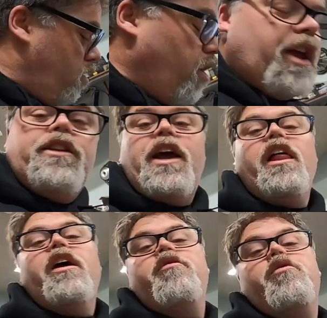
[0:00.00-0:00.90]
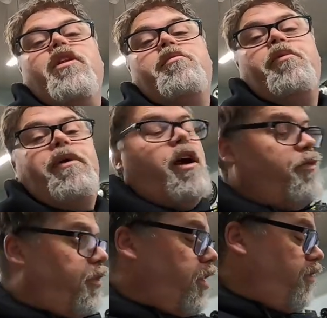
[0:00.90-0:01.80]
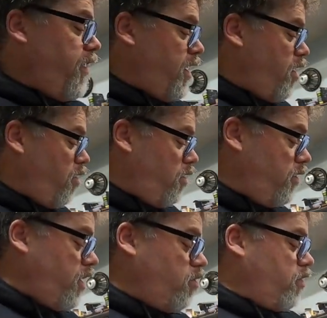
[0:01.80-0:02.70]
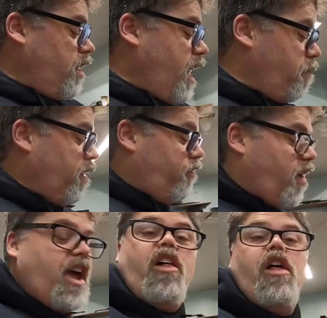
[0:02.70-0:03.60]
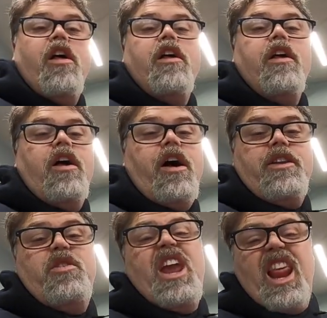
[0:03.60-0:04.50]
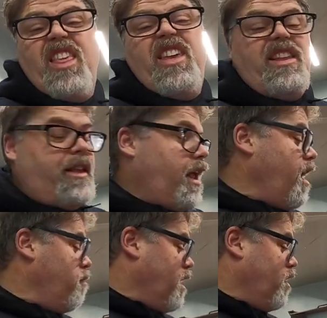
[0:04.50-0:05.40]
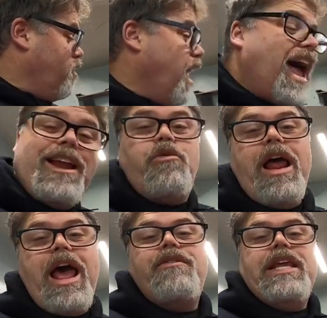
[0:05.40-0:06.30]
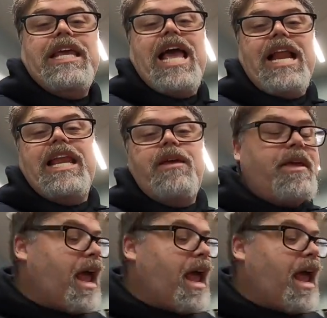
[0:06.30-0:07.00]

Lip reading: So you can tell I was really prepared for this video. This was an epic fail on doing anything today because I don't have any goddamn